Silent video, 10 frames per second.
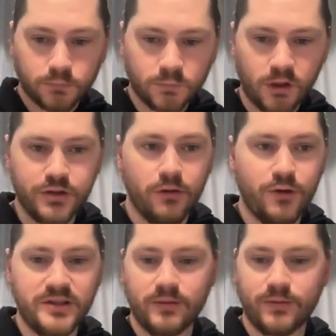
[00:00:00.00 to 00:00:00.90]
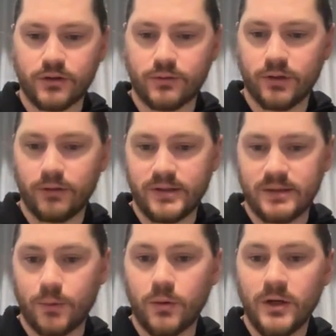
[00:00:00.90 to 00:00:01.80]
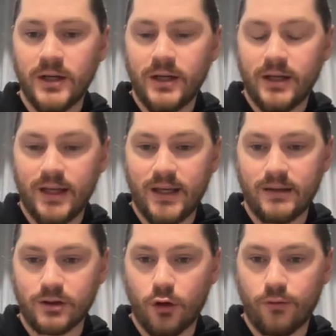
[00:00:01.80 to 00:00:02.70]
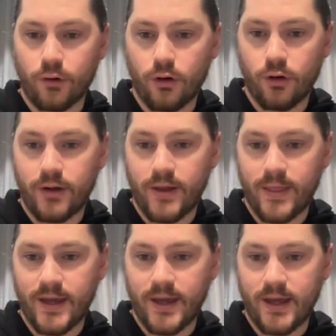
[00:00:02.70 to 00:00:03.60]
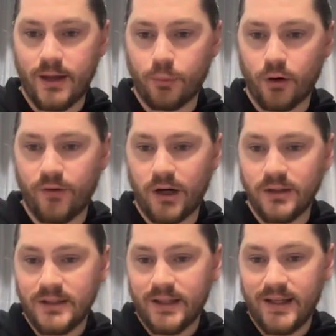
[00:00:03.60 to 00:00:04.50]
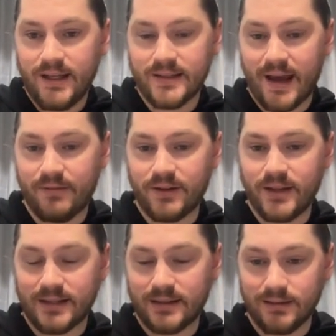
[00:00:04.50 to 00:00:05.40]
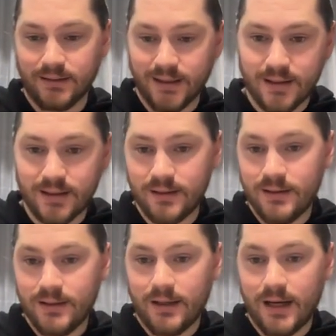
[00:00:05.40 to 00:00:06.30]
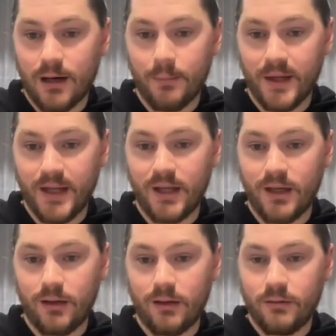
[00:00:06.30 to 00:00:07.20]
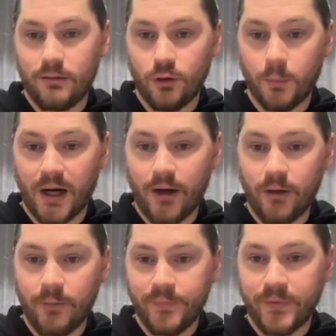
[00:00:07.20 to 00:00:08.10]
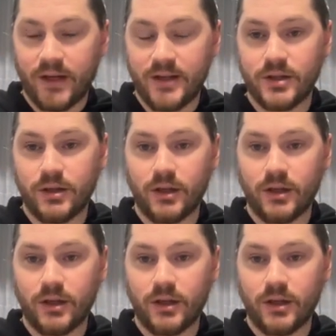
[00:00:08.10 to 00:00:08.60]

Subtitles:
So first things first, really, really simple, is over on the profile is having this link in your bio. And so you can come